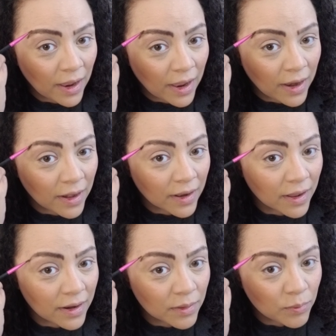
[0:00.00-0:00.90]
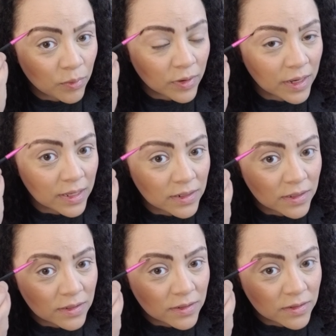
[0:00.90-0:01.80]
and I kind of bring it
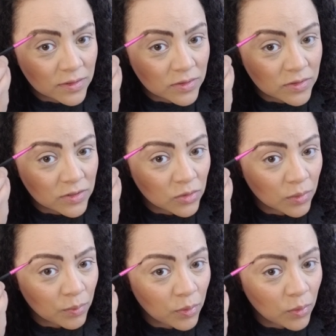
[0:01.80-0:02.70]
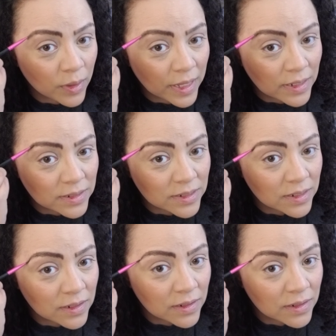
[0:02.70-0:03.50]
to a point,